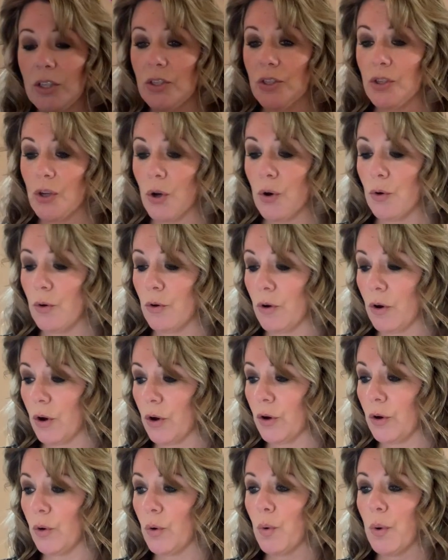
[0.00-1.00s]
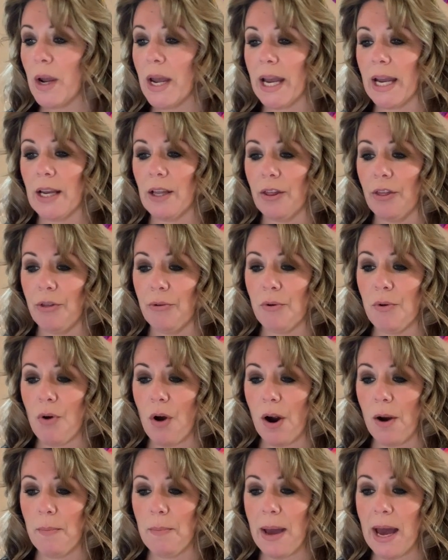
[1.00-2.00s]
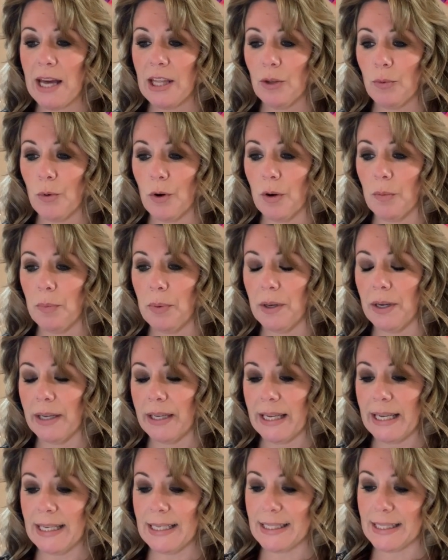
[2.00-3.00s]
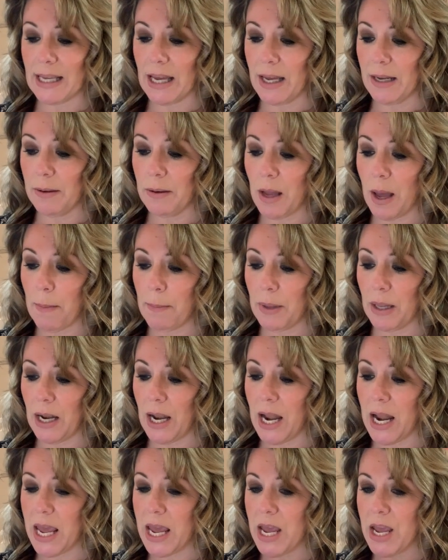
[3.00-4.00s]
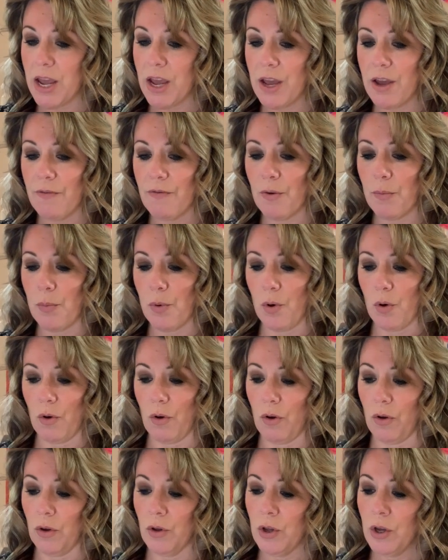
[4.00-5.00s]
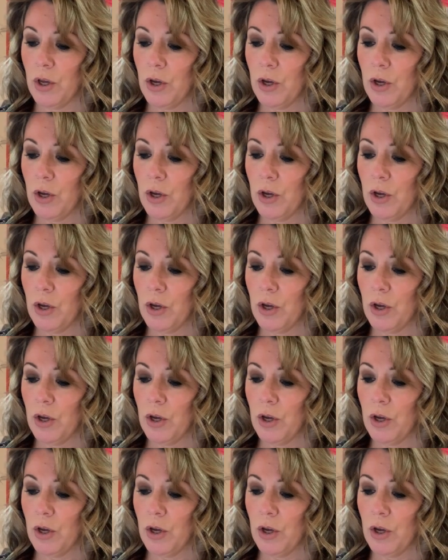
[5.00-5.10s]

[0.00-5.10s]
so quick through our math workbook. It's unbelievable.